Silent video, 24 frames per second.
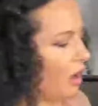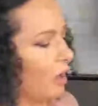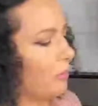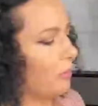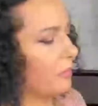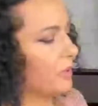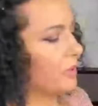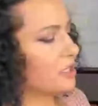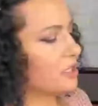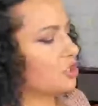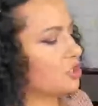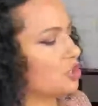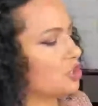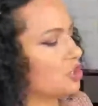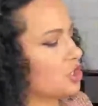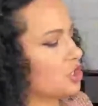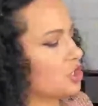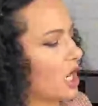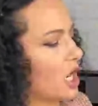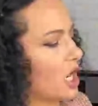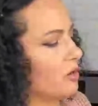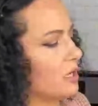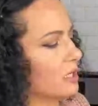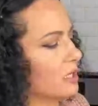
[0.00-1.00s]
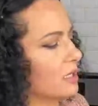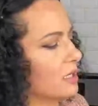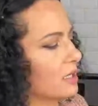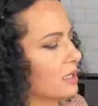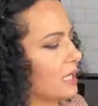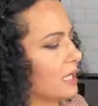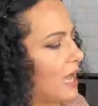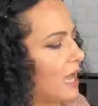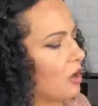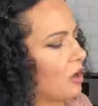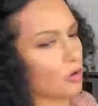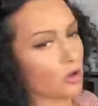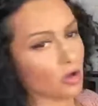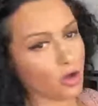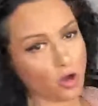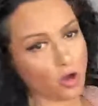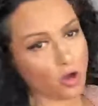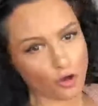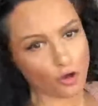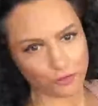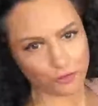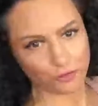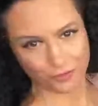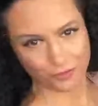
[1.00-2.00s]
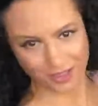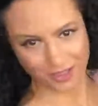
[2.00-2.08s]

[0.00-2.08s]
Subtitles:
bomb is cherry cacao